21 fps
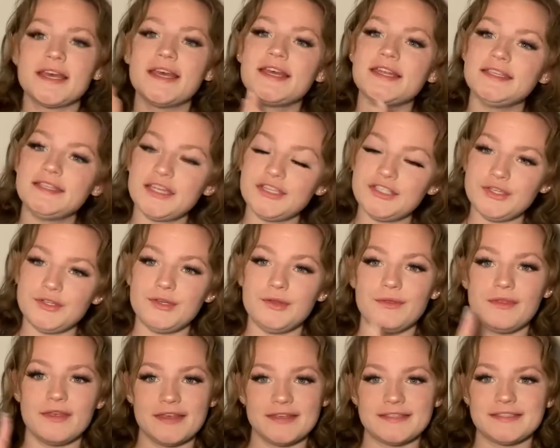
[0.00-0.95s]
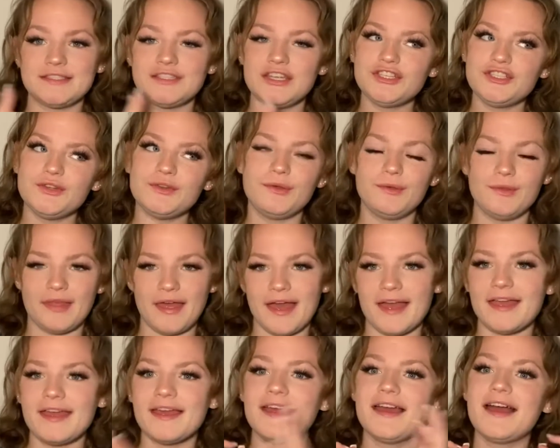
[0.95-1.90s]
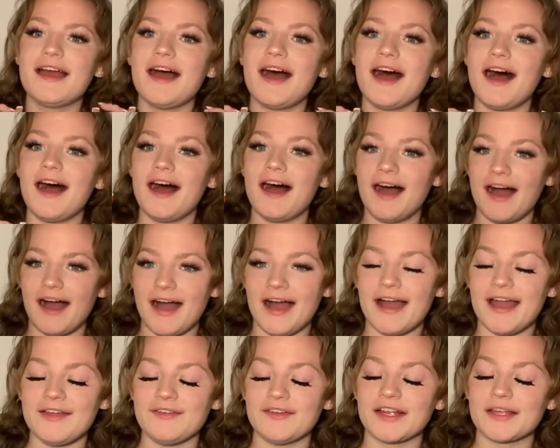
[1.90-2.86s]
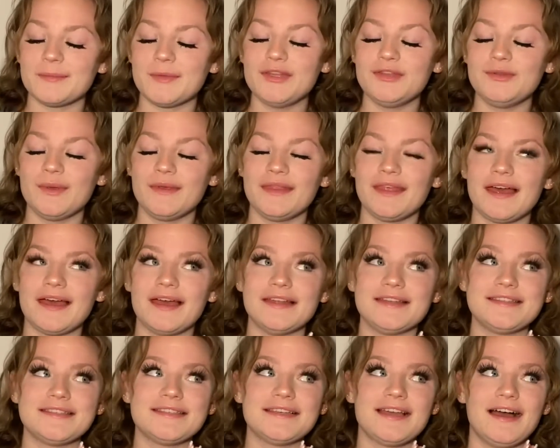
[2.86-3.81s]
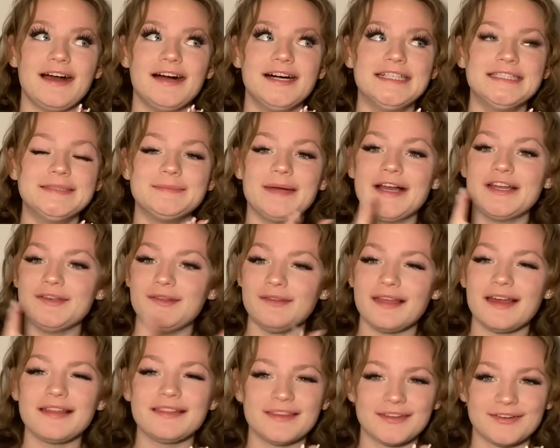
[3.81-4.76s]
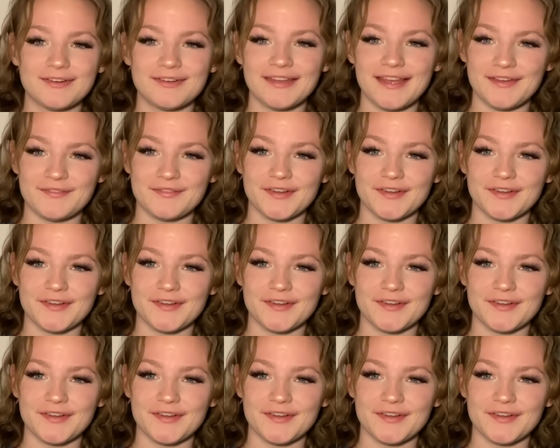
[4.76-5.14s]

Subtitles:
Did you do this? Did you do that? I recommend doing that. I do that literally every